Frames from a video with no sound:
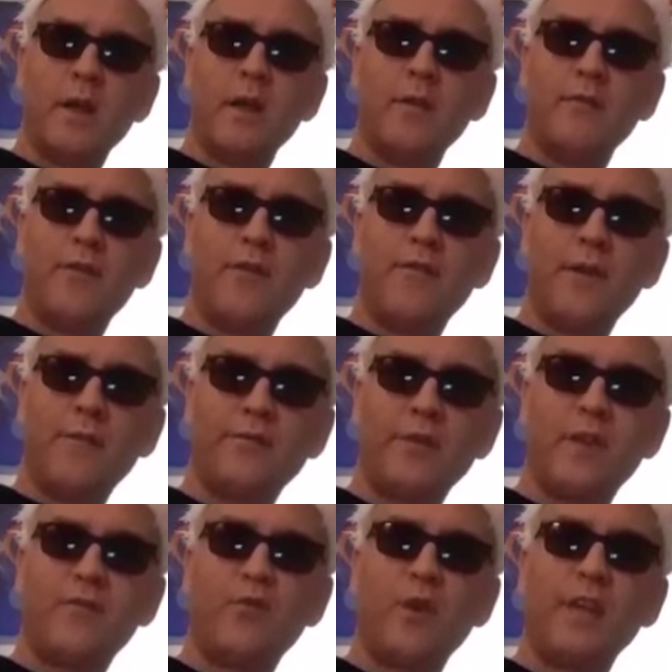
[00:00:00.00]
for
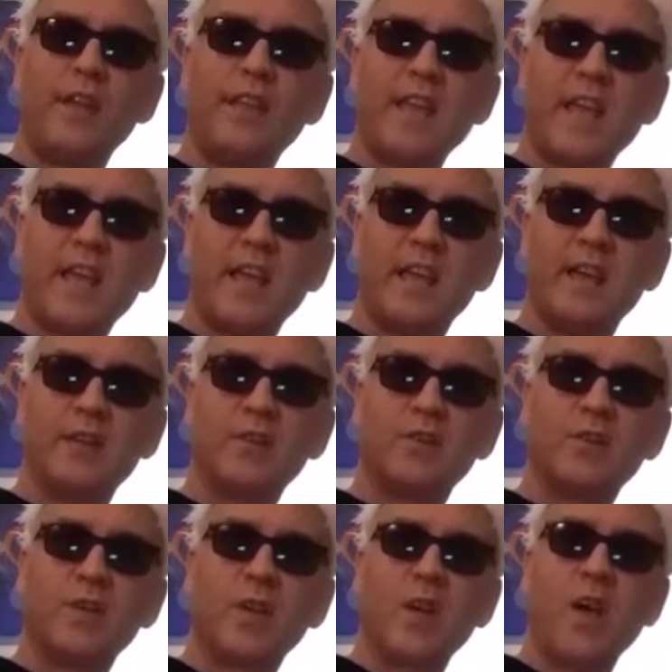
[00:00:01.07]
53
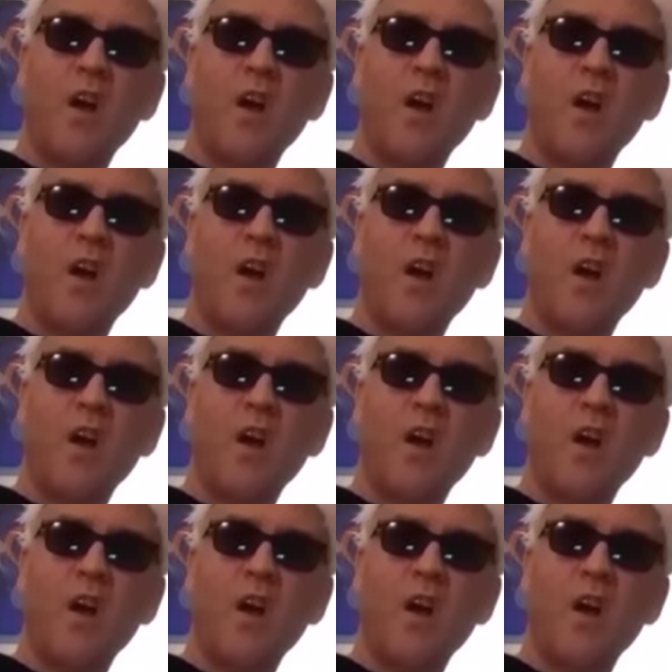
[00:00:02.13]
years,